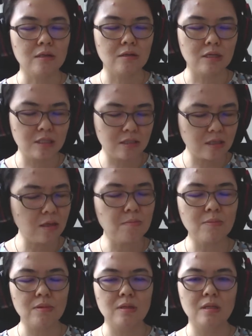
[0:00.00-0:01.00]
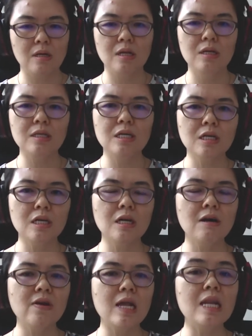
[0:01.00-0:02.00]
steep learning
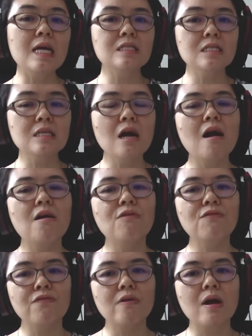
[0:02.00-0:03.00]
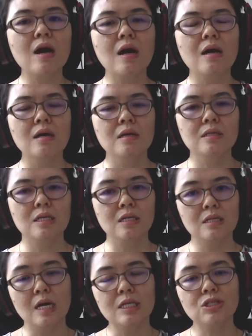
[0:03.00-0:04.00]
curve, and let's see how far the
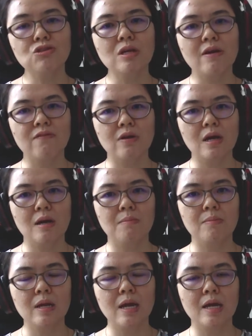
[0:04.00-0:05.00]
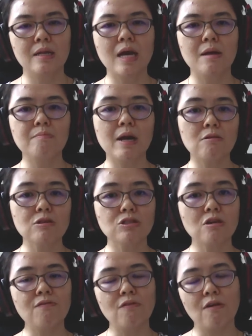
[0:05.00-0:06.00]
industry have come. And then
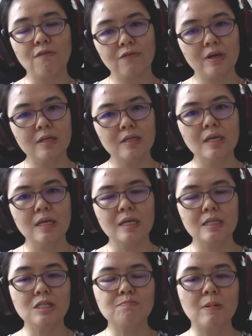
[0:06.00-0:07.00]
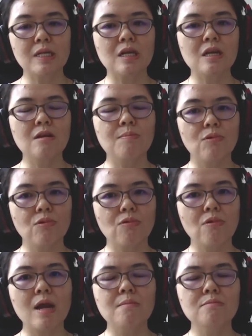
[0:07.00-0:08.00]
Microsoft offered this particular
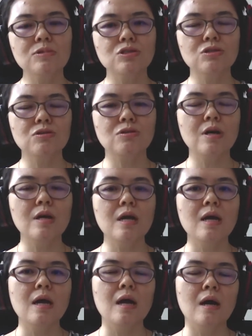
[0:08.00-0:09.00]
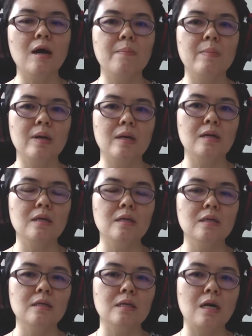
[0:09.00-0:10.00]
program, so
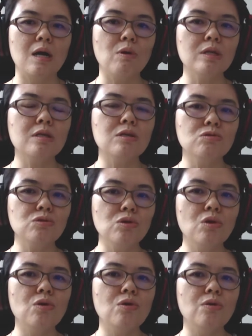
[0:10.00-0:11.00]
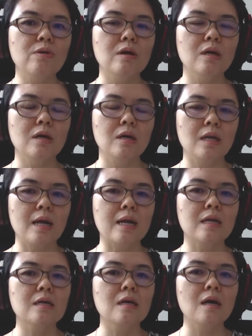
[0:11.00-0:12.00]
I wanted to know
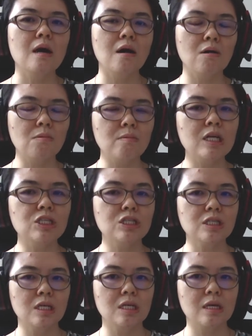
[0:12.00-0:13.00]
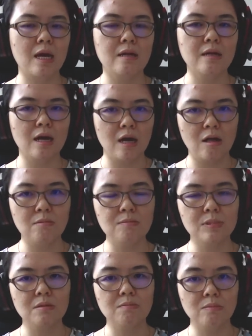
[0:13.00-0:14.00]
like how much it can help
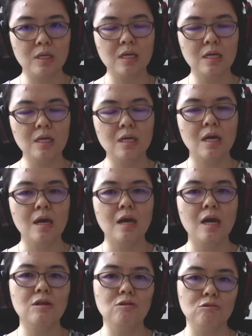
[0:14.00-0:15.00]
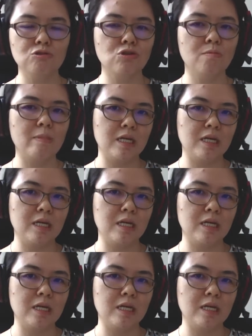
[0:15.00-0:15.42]
me and also my